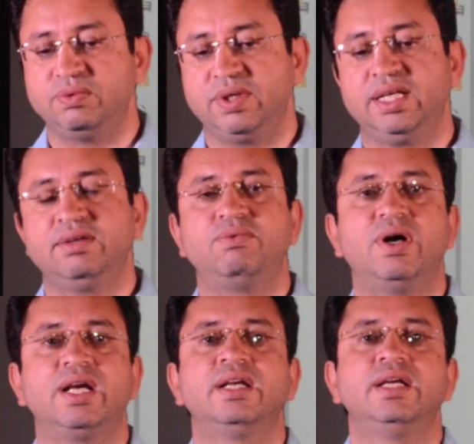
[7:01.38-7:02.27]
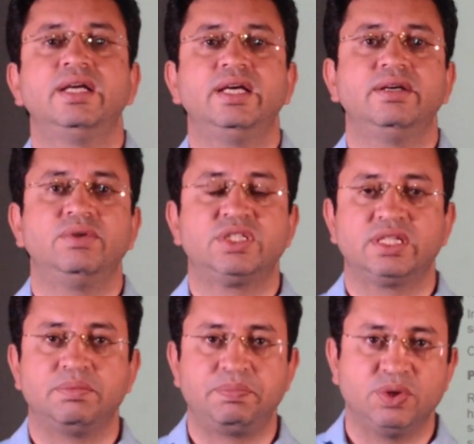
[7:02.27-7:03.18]
ways. One which
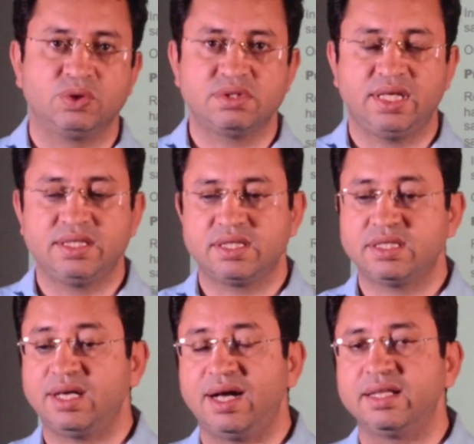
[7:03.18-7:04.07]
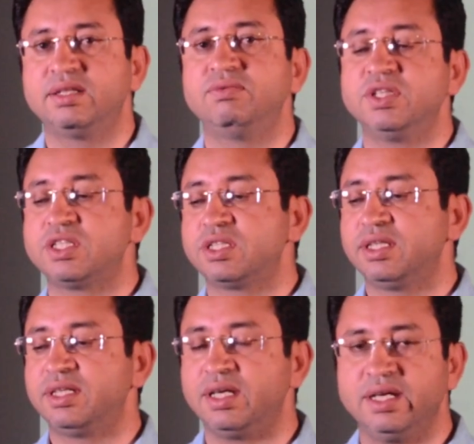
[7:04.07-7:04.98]
are the pure sciences, the other which
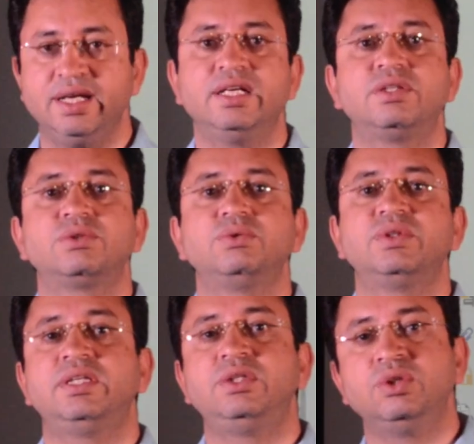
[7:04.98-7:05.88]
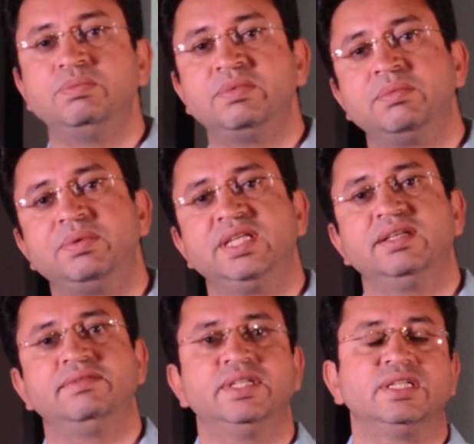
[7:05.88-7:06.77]
relate to the human
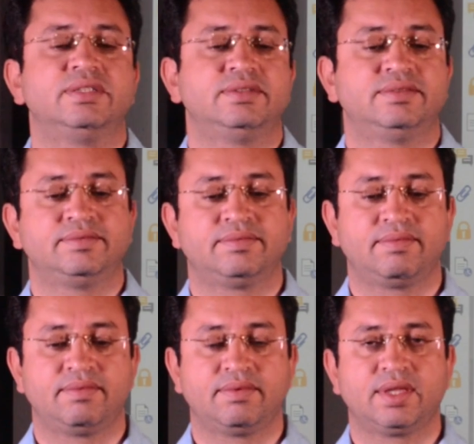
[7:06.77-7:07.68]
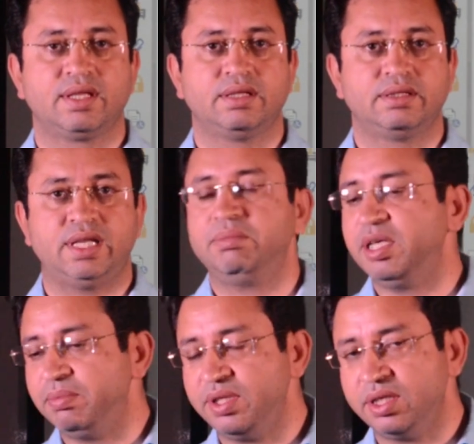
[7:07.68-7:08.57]
behavior. That
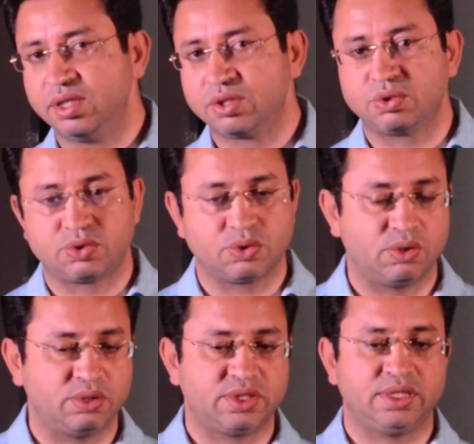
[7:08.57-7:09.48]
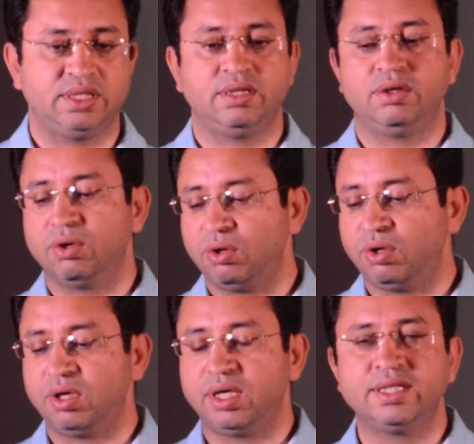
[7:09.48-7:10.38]
may be sociology,
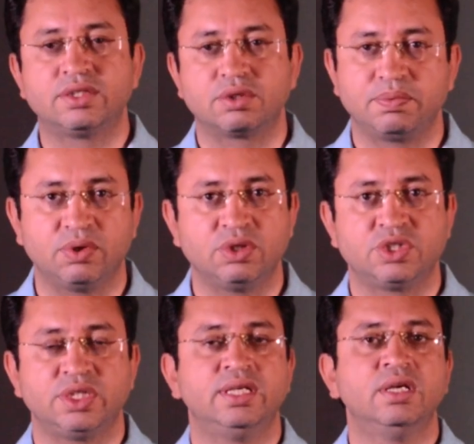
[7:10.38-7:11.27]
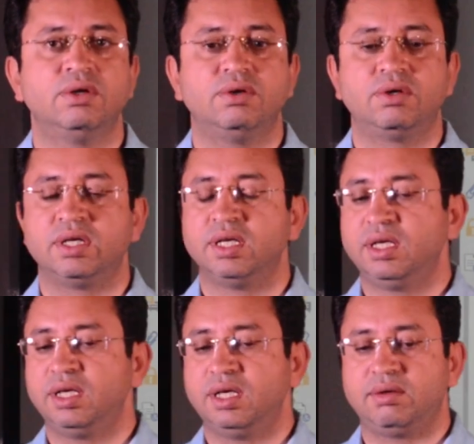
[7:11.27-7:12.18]
law, anthropology,
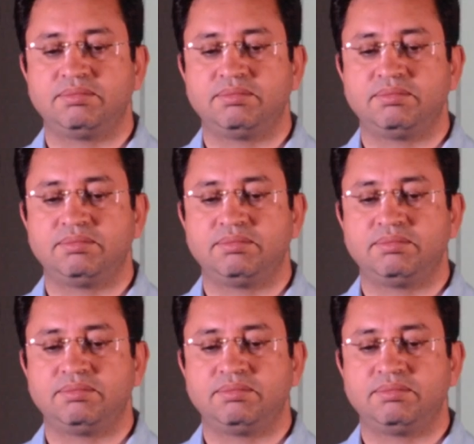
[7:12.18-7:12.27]
or